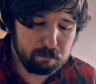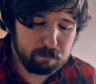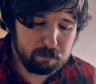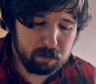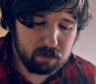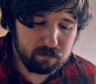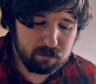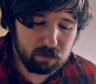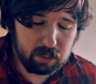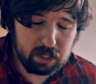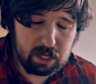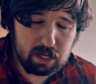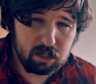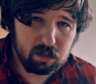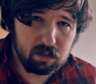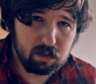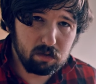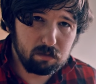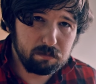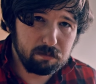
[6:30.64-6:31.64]
But if you're
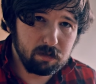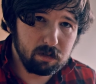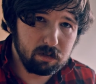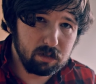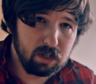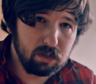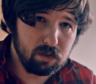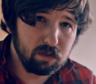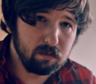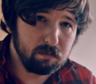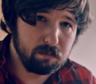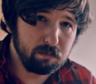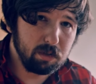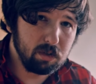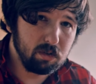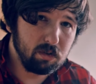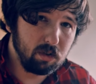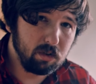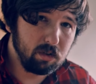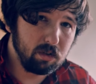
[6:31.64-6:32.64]
getting good precision
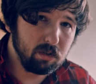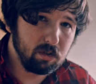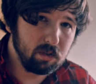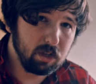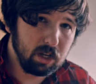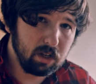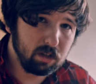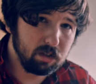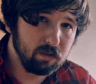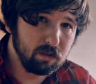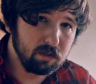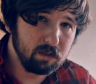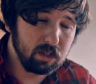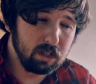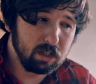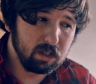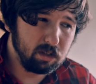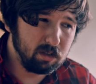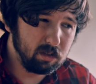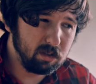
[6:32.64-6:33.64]
but not good
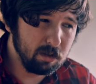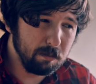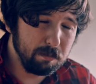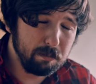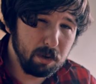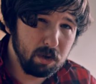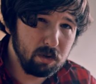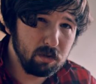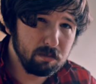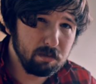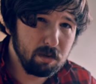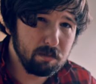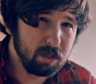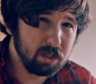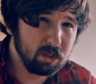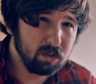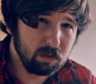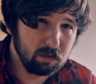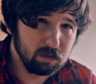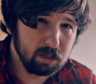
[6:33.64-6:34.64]
accuracy, your bow's
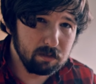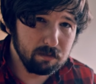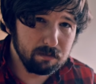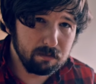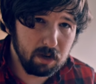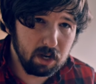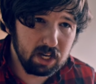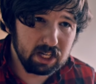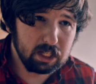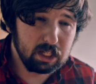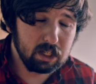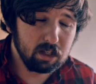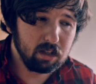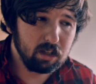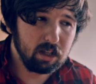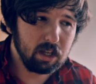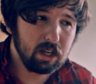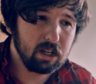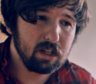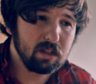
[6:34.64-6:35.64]
probably shooting fine,
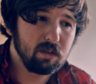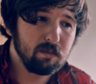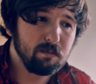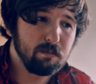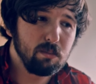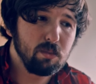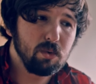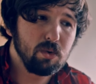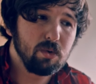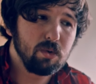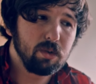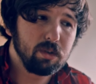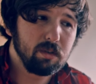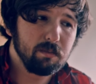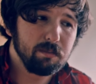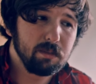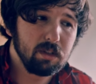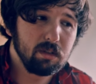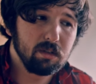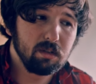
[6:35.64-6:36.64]
and it's more
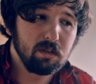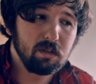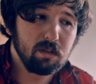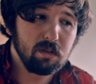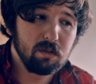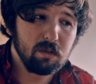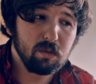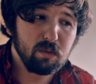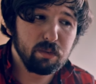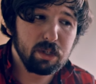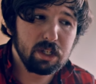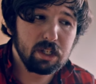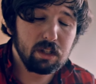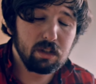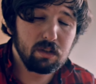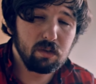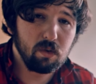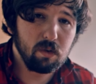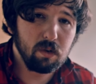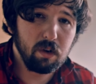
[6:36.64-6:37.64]
something to do
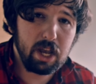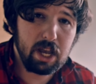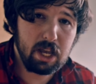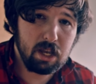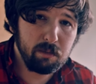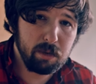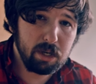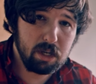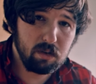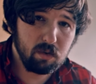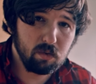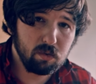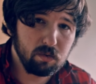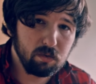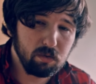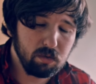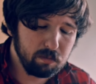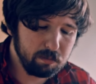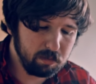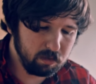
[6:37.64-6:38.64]
with your aiming
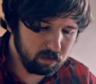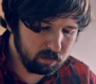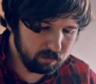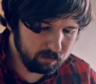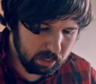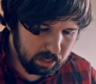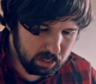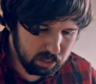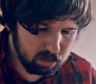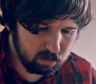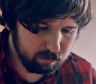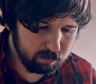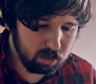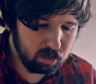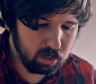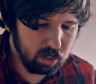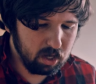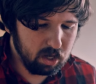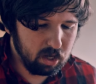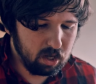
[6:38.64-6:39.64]
or your point of
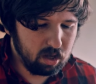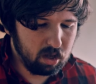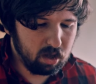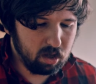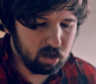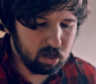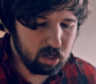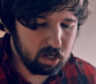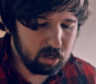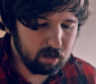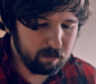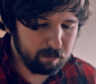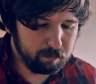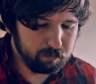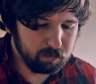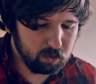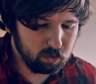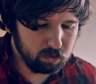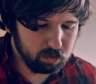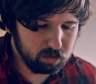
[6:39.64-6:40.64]
aim,
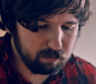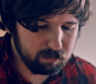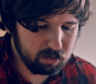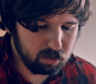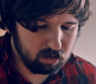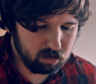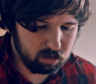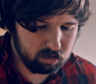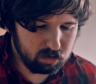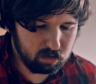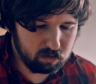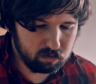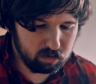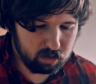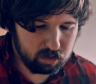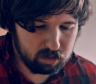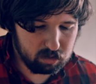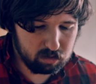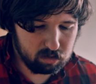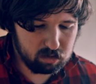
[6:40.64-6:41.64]
or something along those
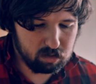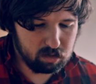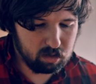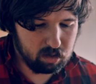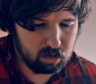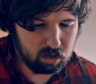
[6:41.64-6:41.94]
lines.